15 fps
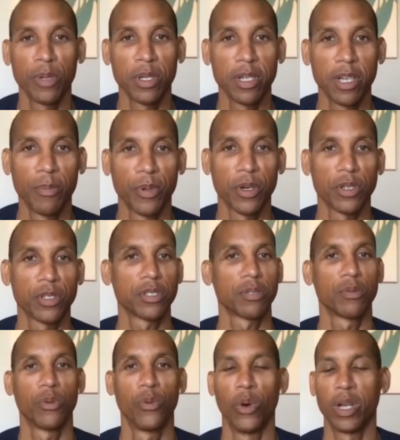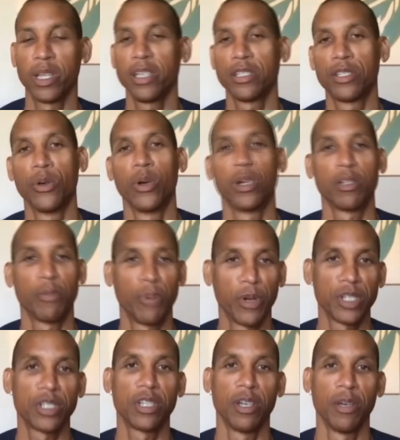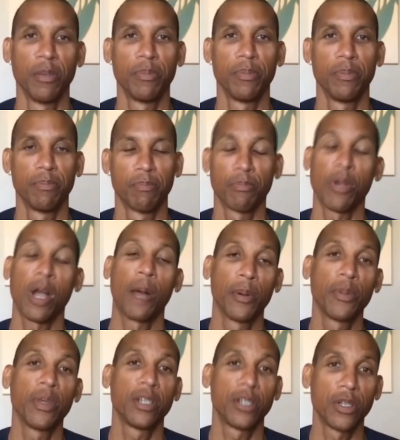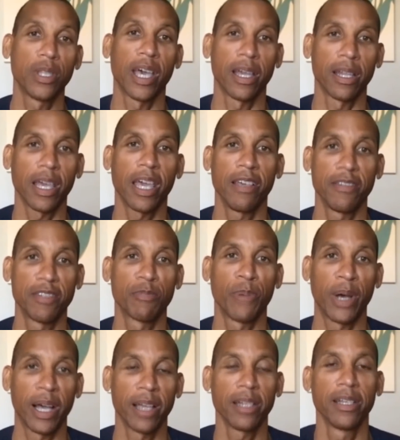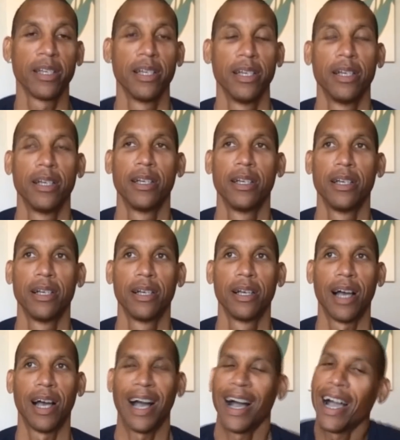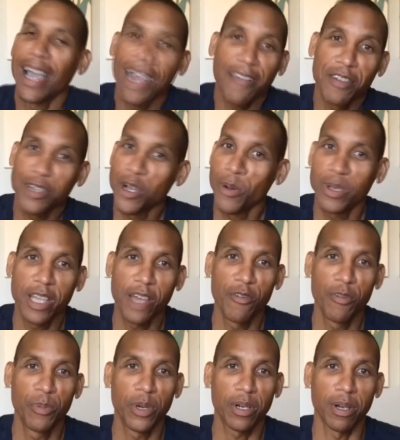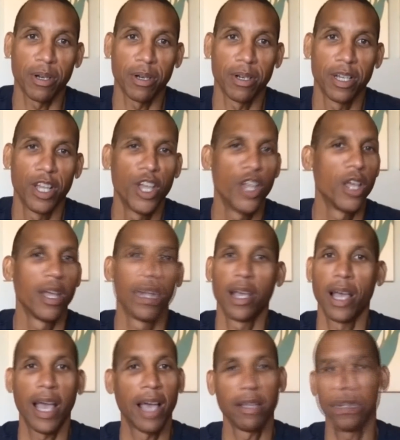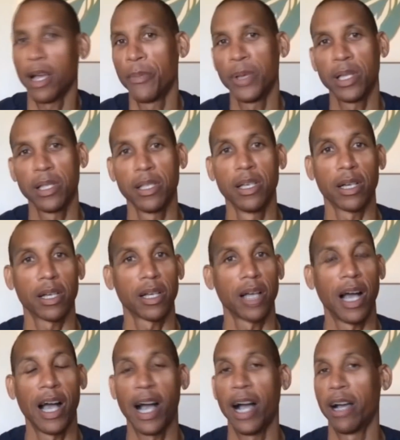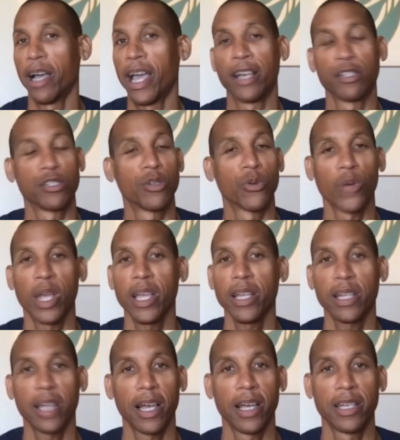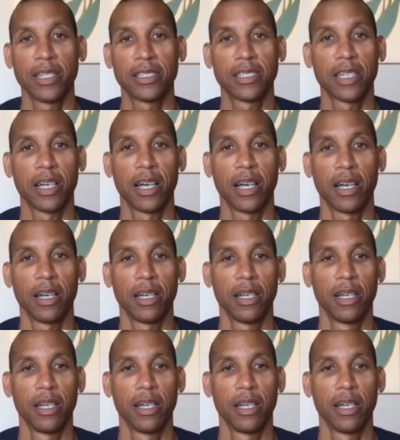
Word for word: numbers. What he's doing to push them probably to that A spot. I have to go with Devin Booker. I, I, oh. mean, look, I, as great as uh,